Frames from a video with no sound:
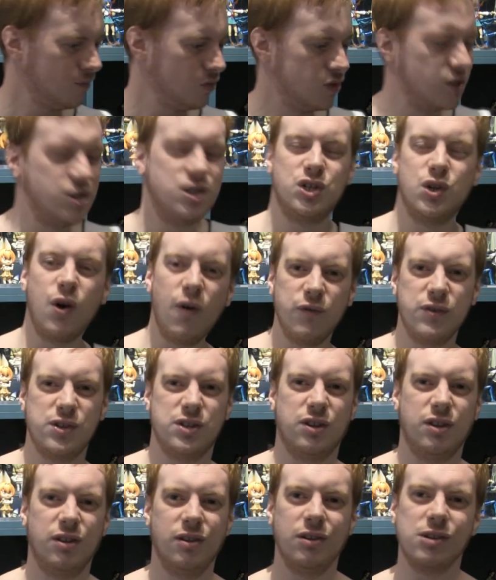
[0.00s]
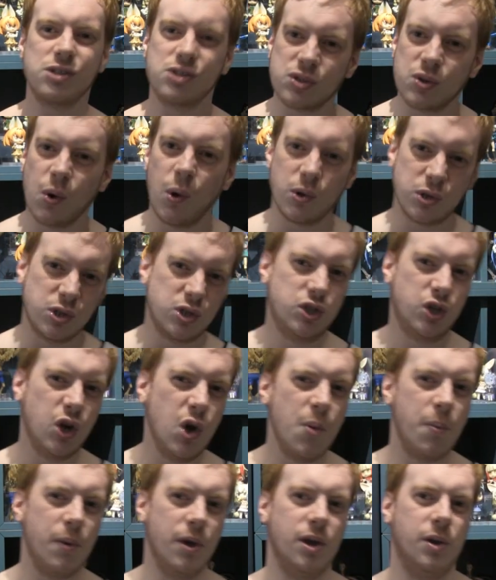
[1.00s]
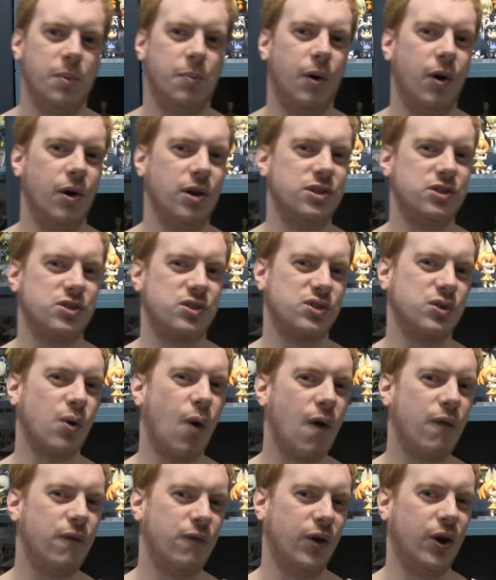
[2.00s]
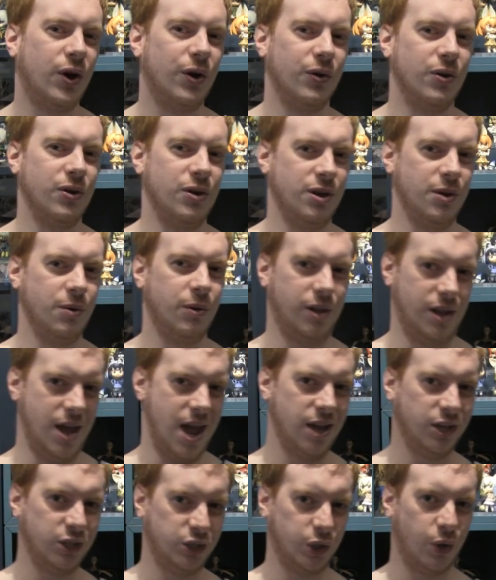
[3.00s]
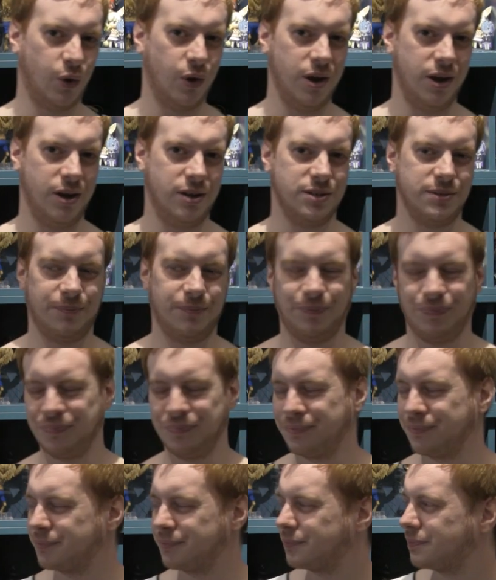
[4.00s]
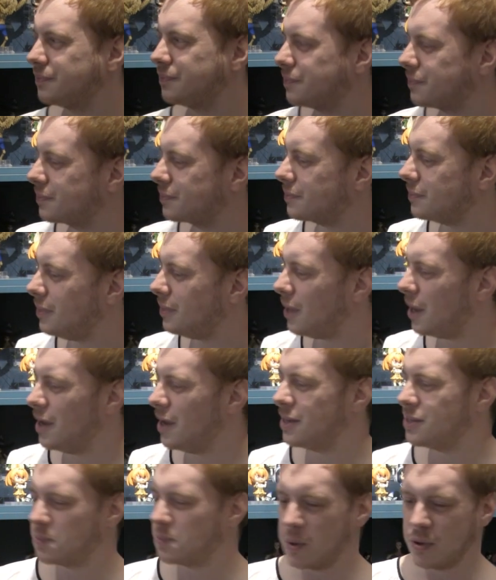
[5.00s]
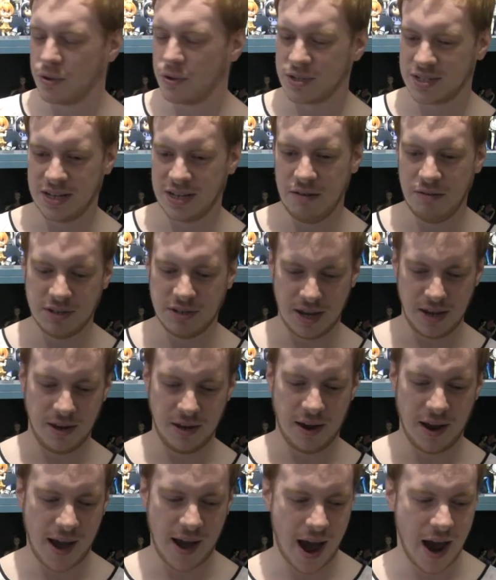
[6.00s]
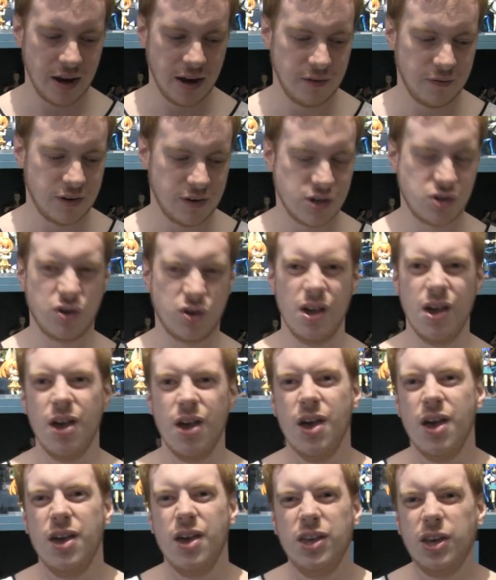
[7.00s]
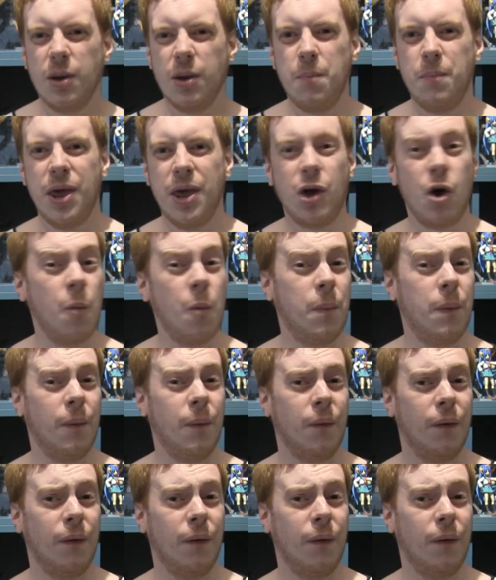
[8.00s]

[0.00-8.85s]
the stuff's so stupid, but it's so fun. You will enjoy it. It's one of those series that you can kind of just, you can pick up